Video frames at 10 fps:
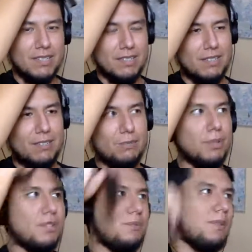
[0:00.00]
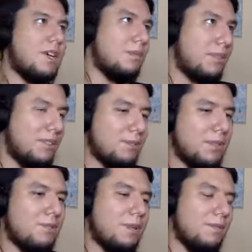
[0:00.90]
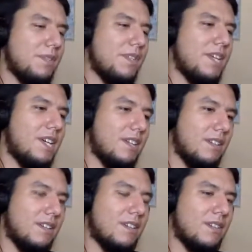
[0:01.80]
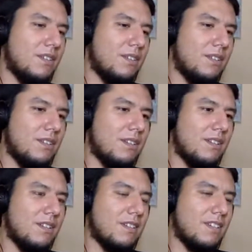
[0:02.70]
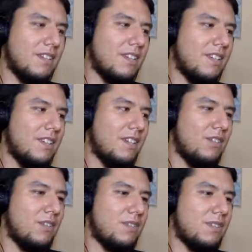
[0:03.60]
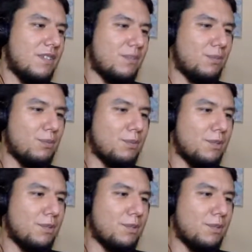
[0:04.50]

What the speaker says: SpongeBob, because SpongeBob did that. He said he referenced that from SpongeBob.